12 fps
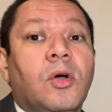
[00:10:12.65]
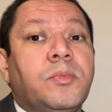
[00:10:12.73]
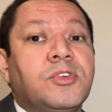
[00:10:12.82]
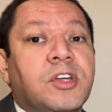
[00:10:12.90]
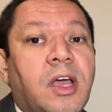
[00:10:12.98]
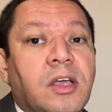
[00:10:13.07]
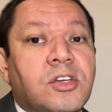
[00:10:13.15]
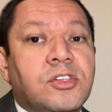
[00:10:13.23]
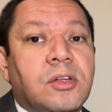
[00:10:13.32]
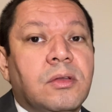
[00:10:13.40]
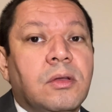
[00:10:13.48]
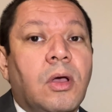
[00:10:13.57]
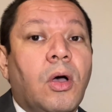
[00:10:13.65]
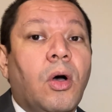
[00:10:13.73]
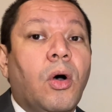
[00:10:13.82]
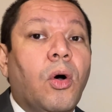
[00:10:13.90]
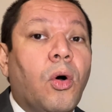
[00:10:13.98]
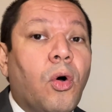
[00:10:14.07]
objection,
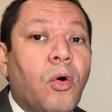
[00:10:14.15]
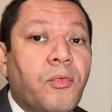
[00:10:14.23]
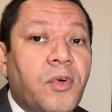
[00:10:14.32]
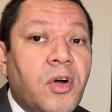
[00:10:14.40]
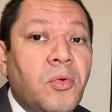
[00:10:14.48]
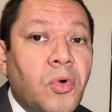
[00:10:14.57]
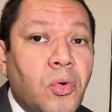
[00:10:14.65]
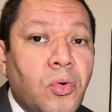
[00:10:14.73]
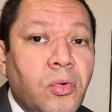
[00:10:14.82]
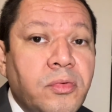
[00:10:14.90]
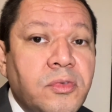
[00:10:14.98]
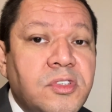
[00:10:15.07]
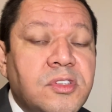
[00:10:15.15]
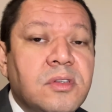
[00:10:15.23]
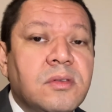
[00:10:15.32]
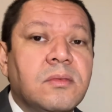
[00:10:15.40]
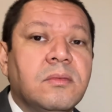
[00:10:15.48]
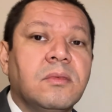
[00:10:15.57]
overruled,